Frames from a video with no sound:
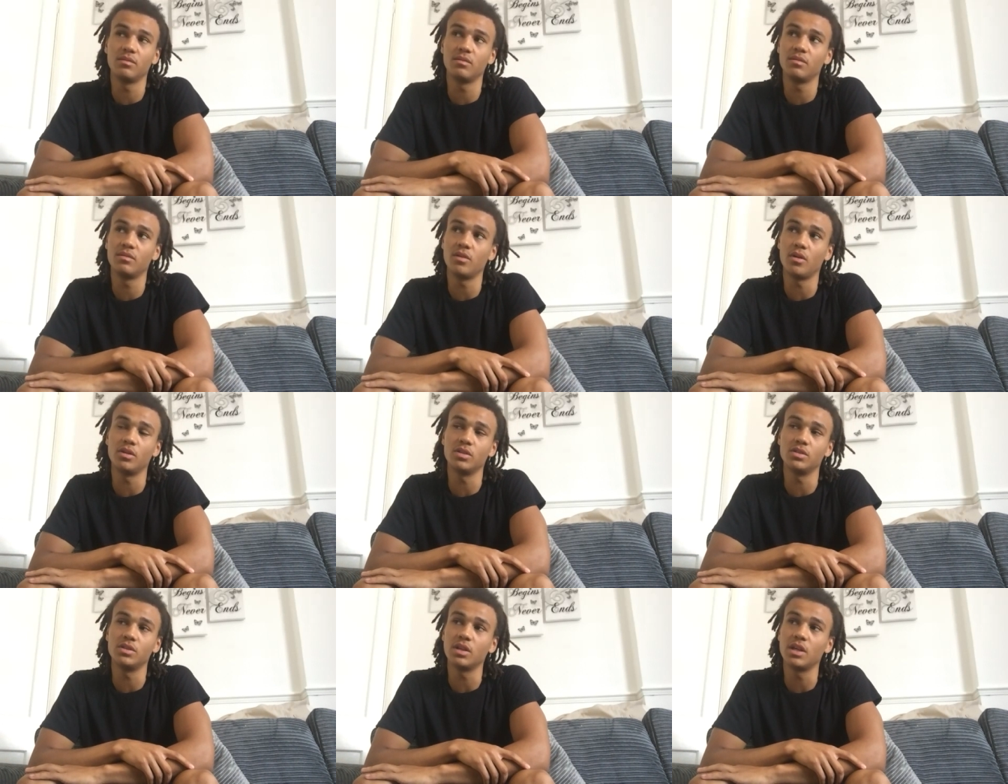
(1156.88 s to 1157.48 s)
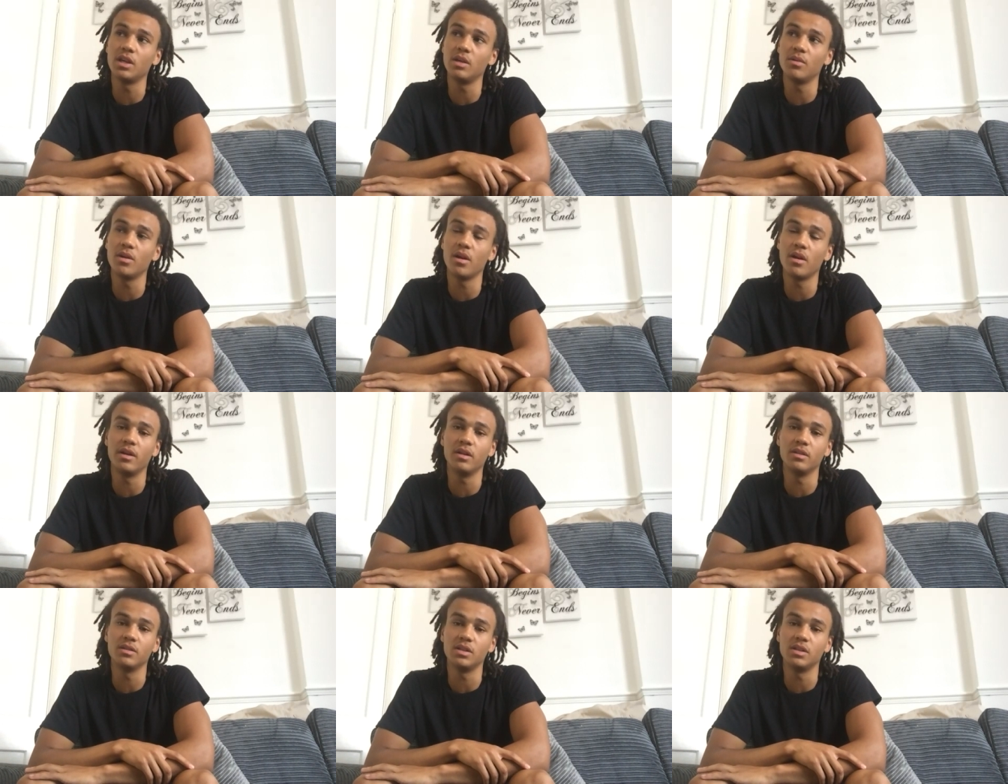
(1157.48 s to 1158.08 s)
told us to keep
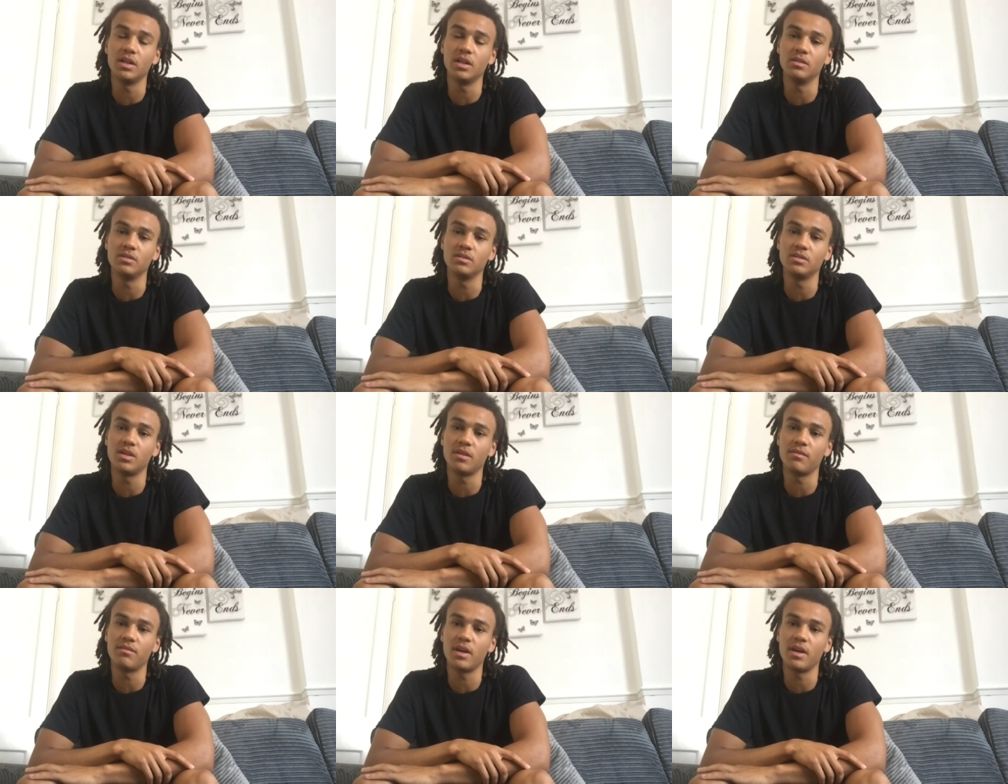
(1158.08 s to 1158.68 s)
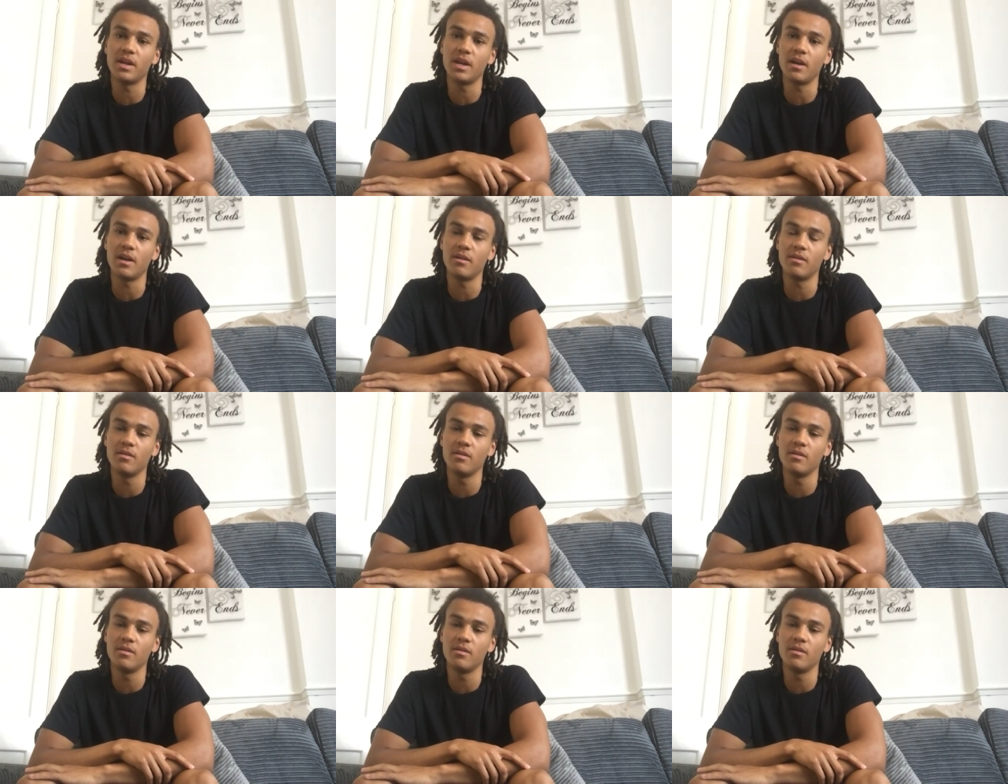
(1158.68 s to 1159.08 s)
going and stuff like that.